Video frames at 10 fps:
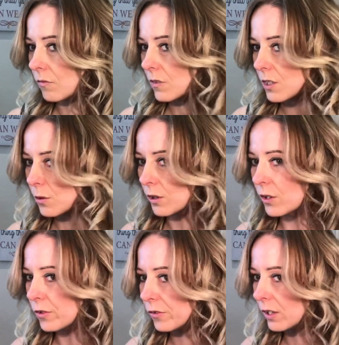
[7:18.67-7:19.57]
Don't know what
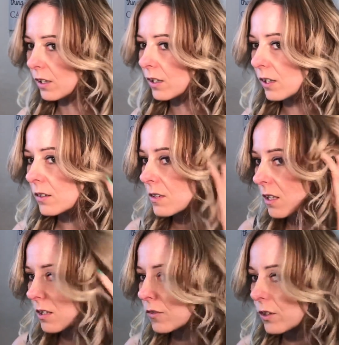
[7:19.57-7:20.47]
your feeling is.
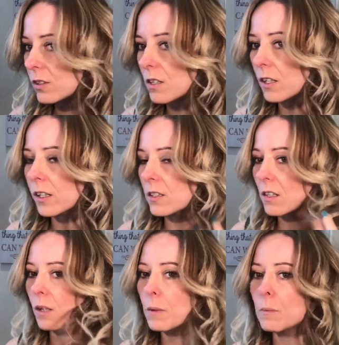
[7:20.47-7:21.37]
This feels like it's
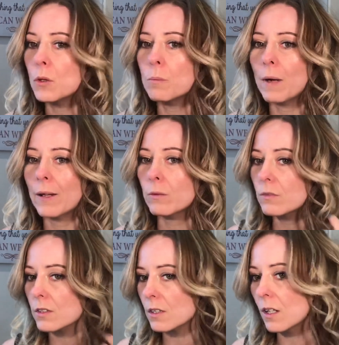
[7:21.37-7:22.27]
got a bit more
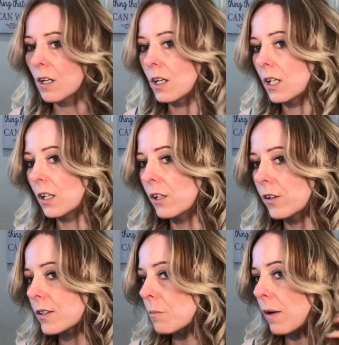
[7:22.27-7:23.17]
bounce.
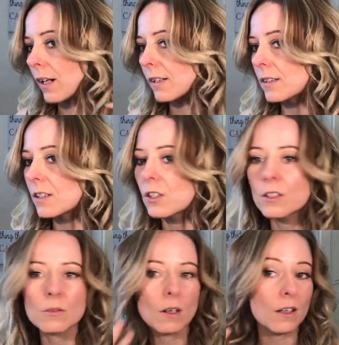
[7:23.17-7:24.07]
Looks in better condition
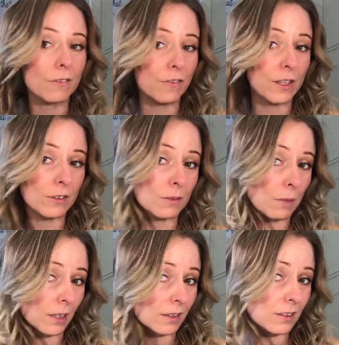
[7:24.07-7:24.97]
as well. It feels in
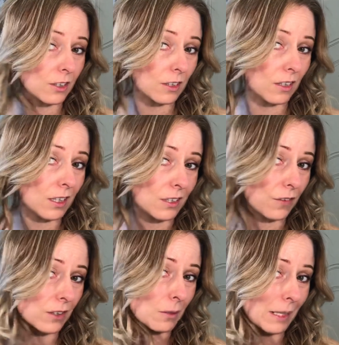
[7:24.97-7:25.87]
better condition. This
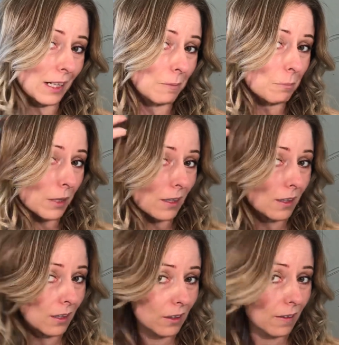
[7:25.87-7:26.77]
feels a bit limp.
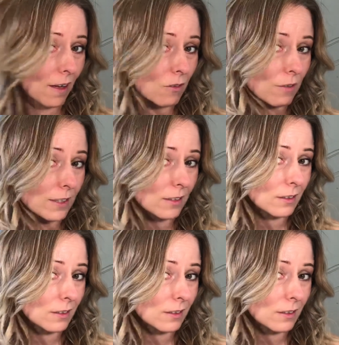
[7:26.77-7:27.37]
Look at that already.